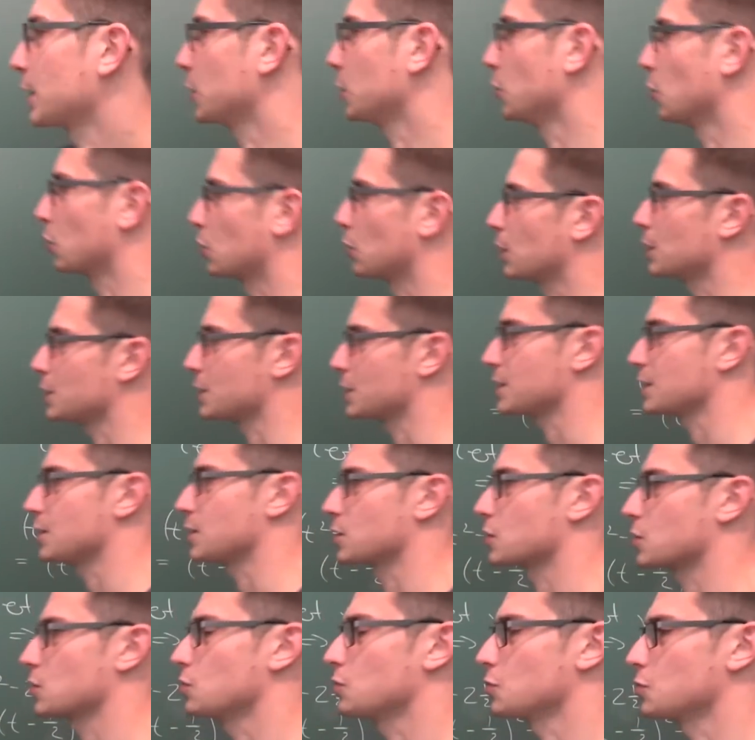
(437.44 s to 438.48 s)
can already see the
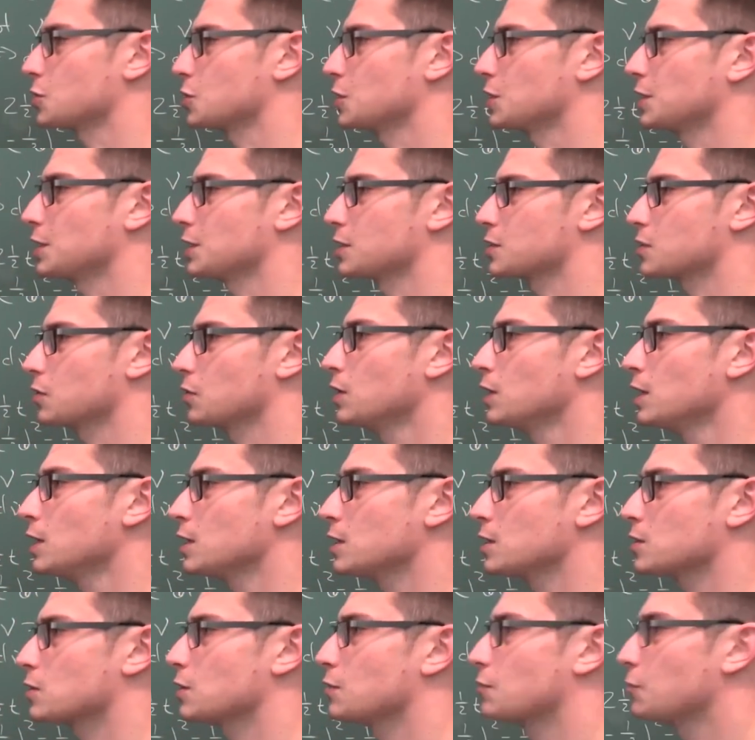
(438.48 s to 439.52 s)
solution here. So
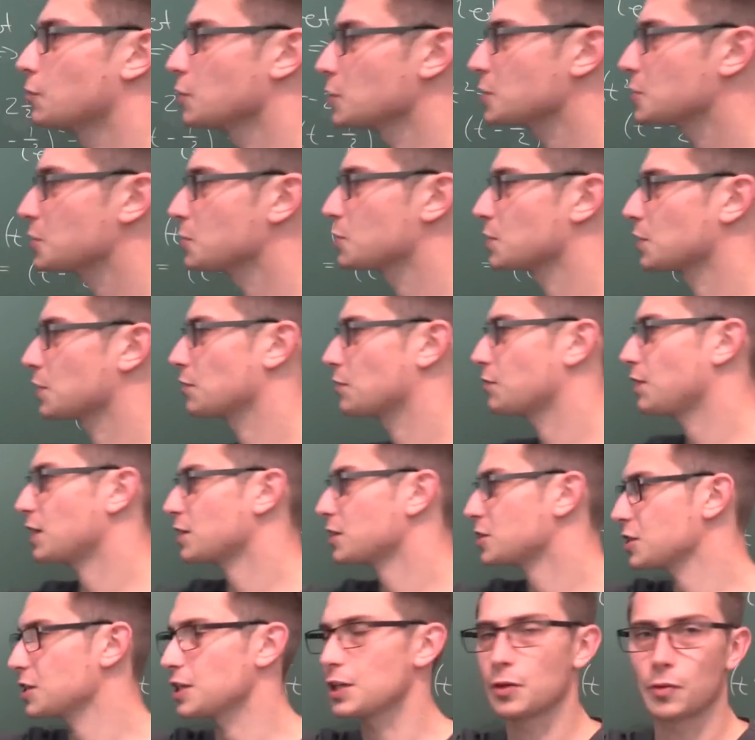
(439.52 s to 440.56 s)
at first, using the
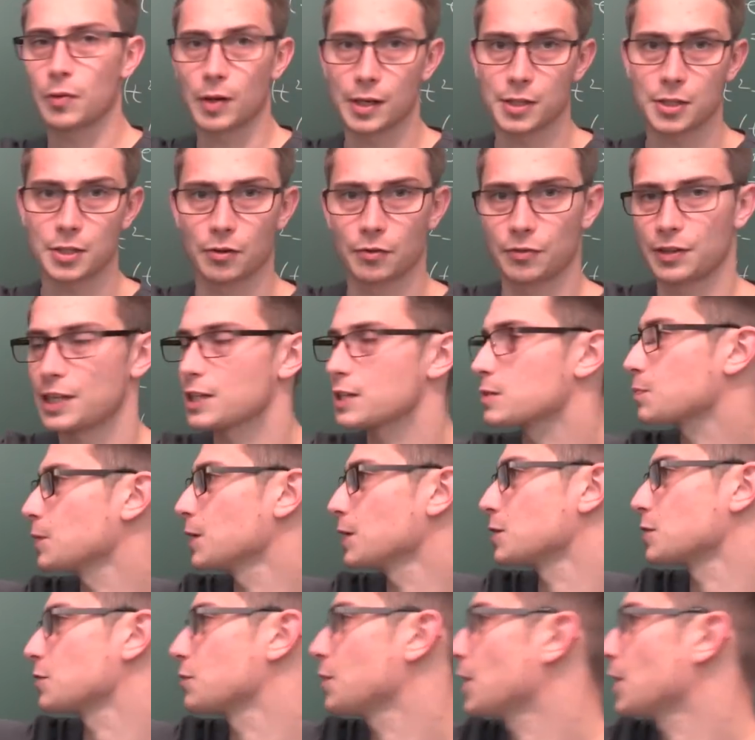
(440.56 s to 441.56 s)
function equation of the exponential